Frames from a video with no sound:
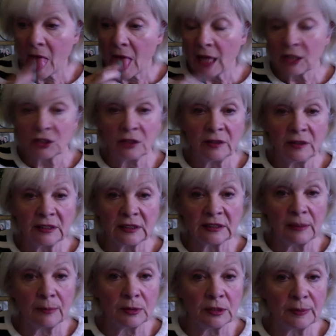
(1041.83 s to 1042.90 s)
Sorry, I
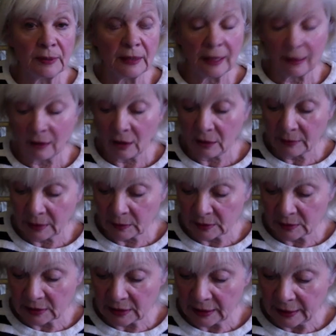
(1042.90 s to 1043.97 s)
stumbled a bit there. I hope that was
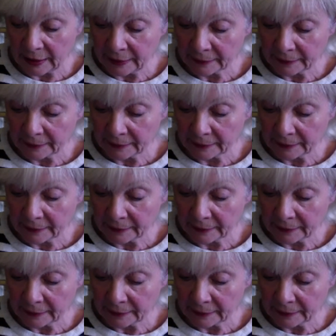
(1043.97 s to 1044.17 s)
clear.